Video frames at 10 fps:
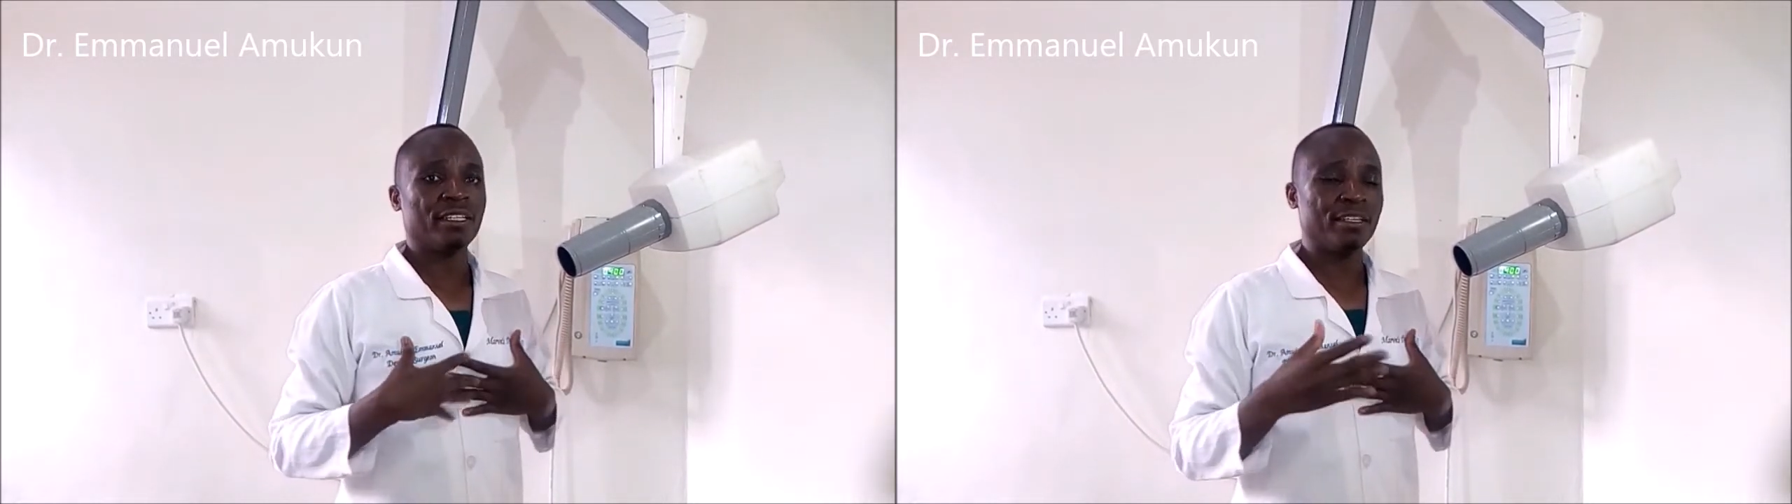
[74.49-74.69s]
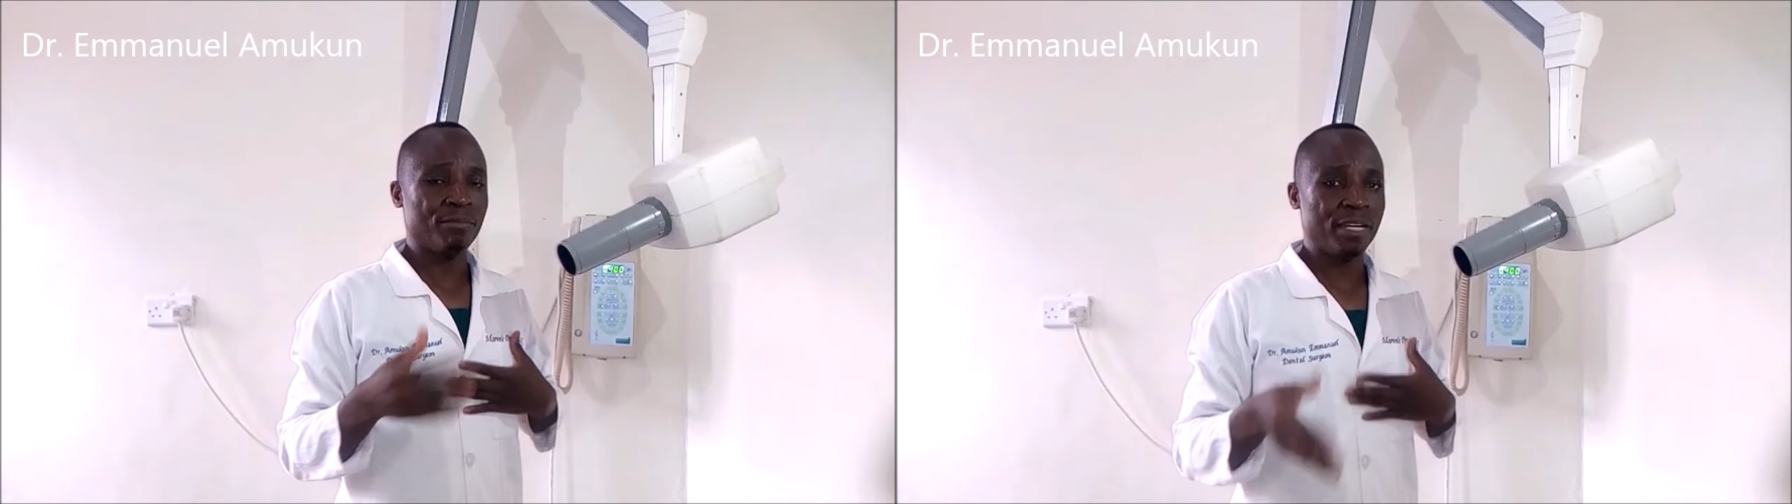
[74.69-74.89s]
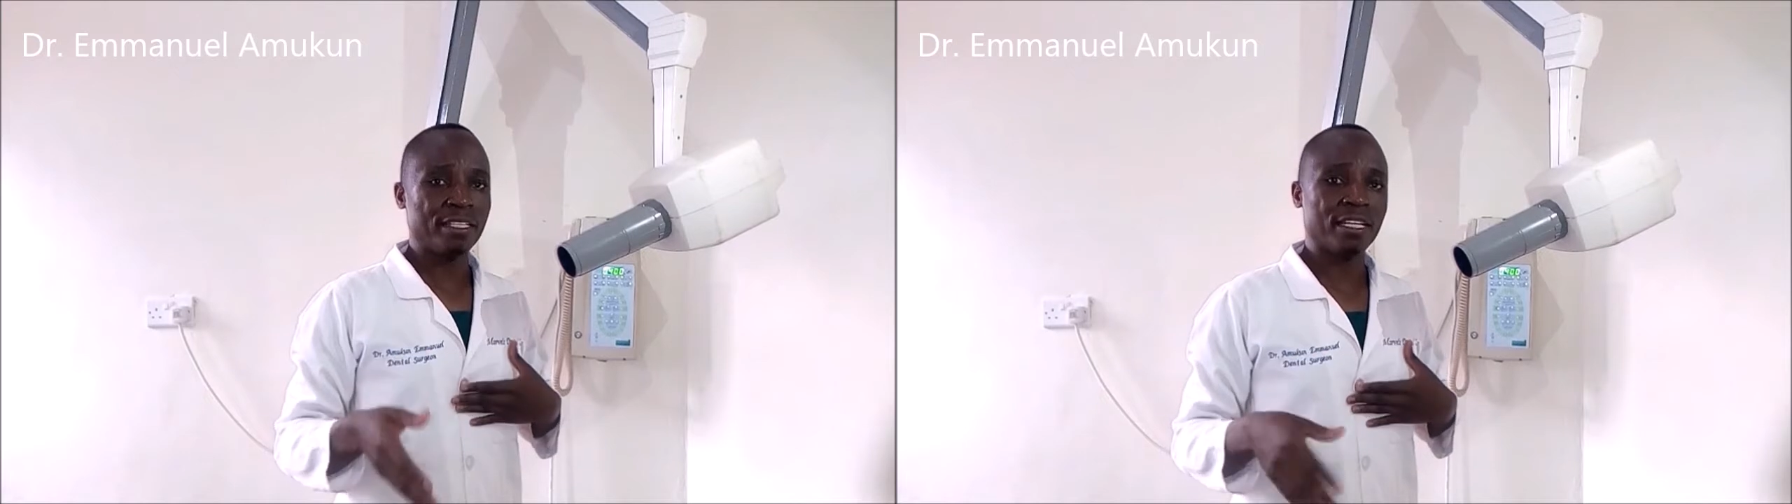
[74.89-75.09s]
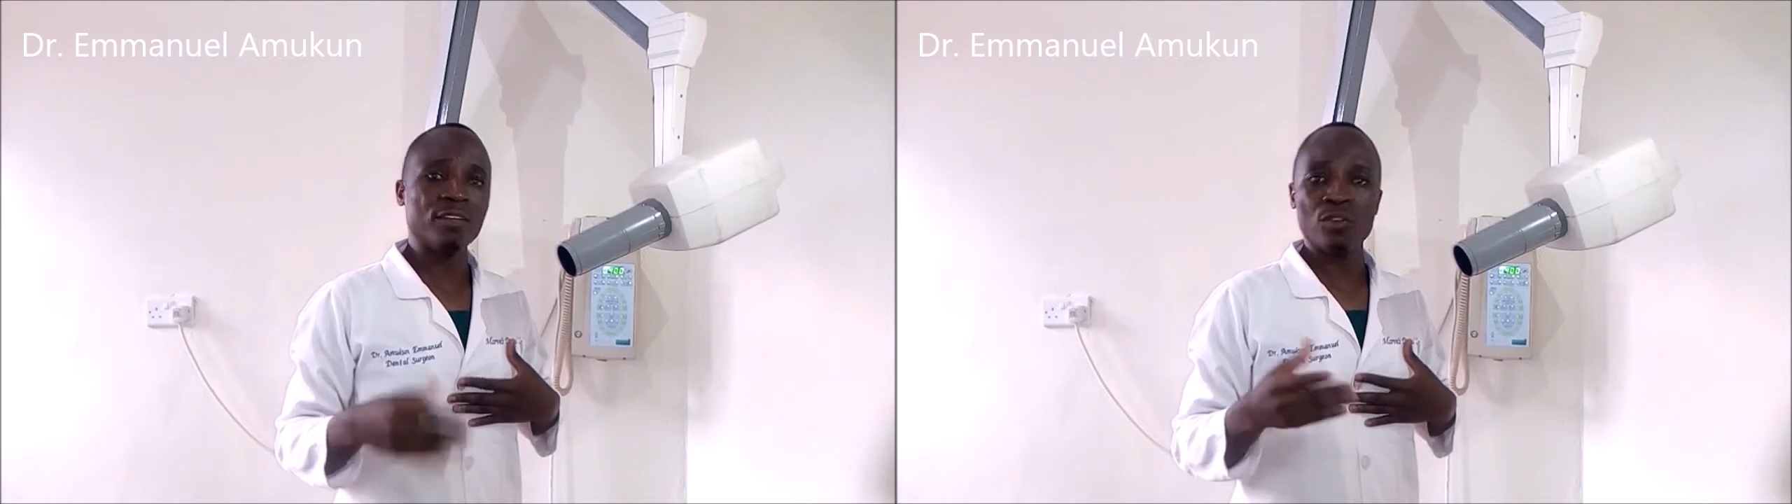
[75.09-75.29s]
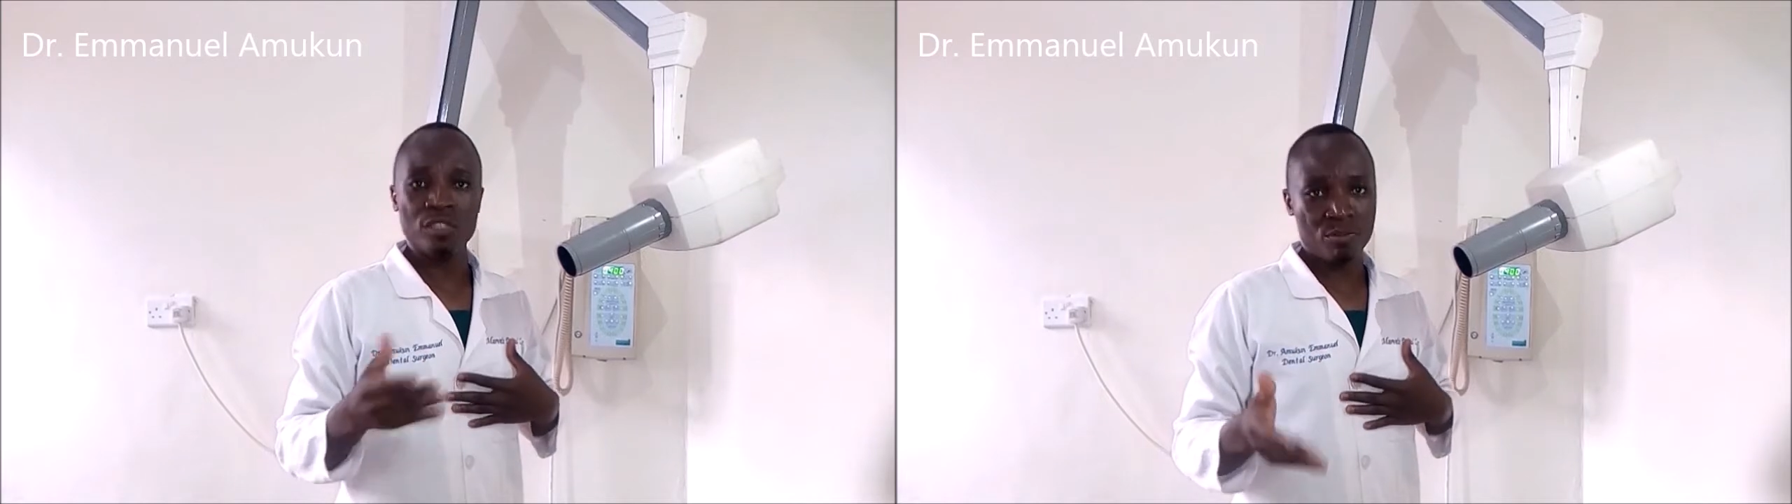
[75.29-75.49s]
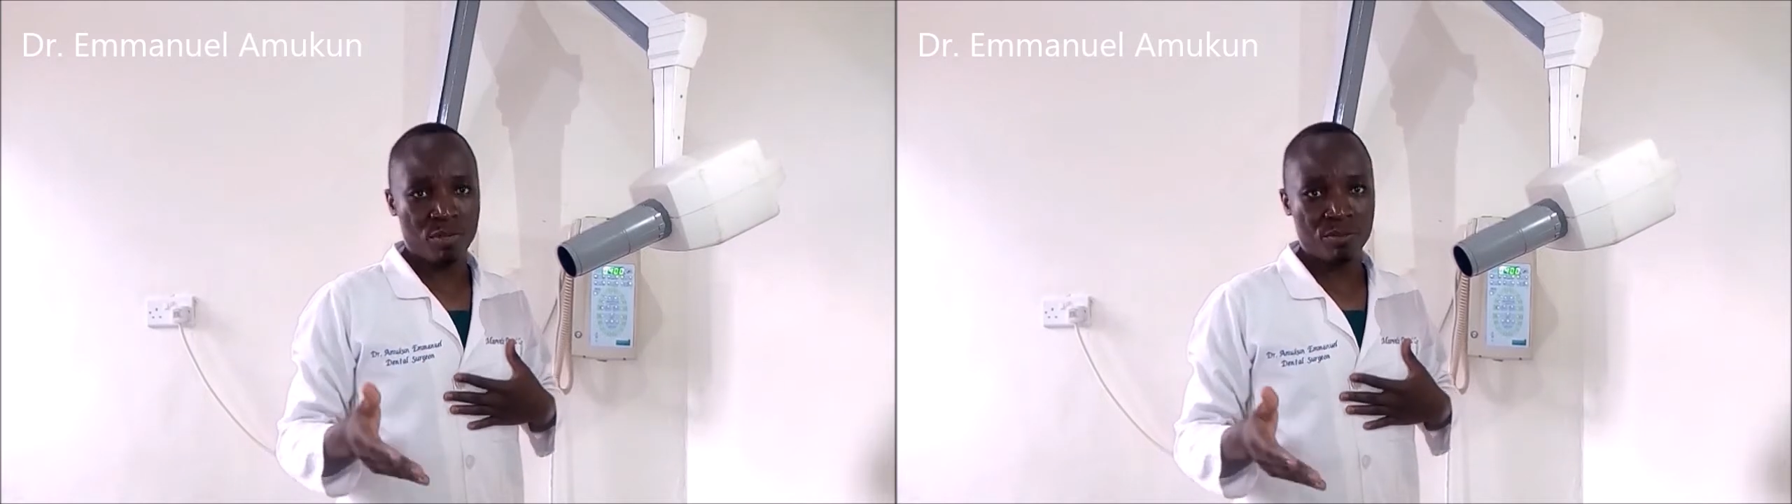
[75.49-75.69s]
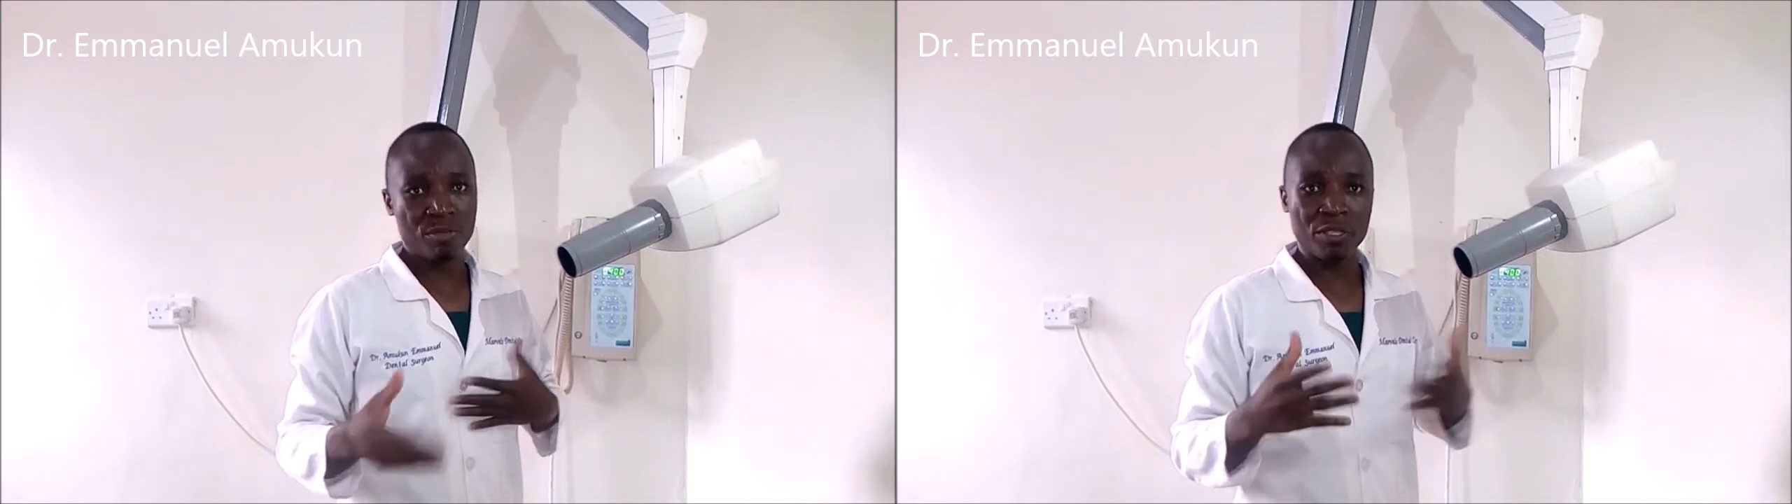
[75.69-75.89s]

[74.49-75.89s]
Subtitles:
the mother or the baby